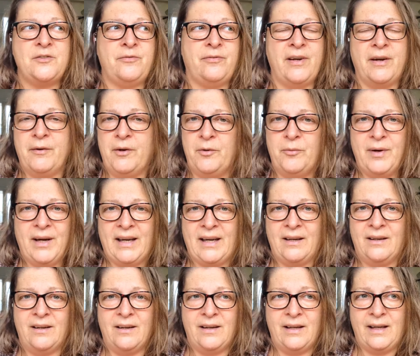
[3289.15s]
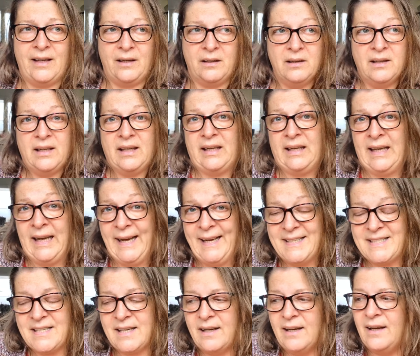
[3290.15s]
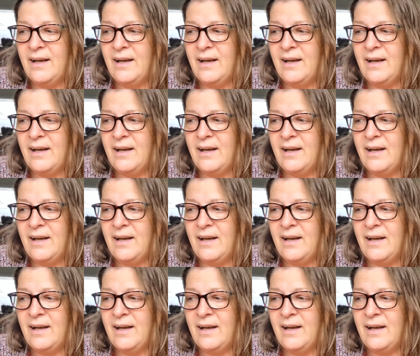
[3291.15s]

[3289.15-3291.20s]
very regularly yet,